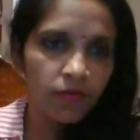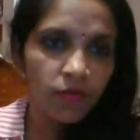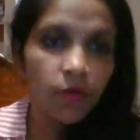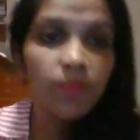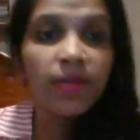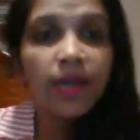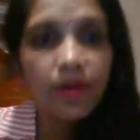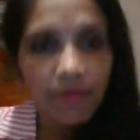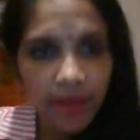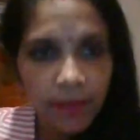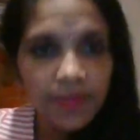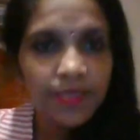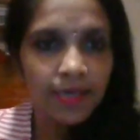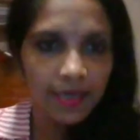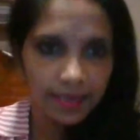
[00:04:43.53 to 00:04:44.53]
from their
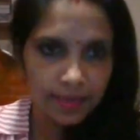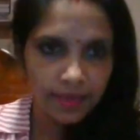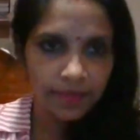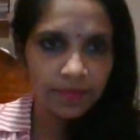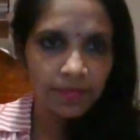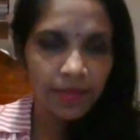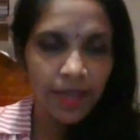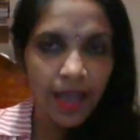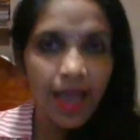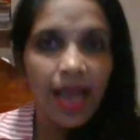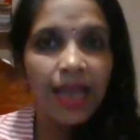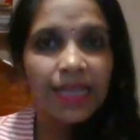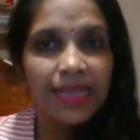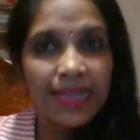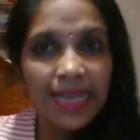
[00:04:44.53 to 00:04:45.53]
website.
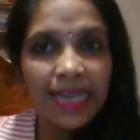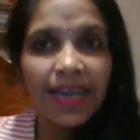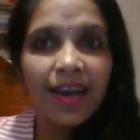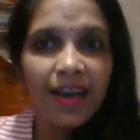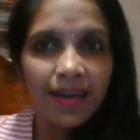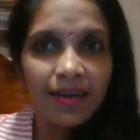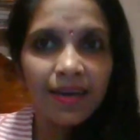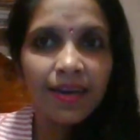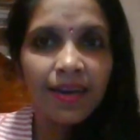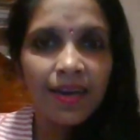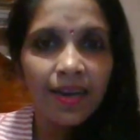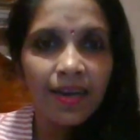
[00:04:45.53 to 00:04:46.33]
They are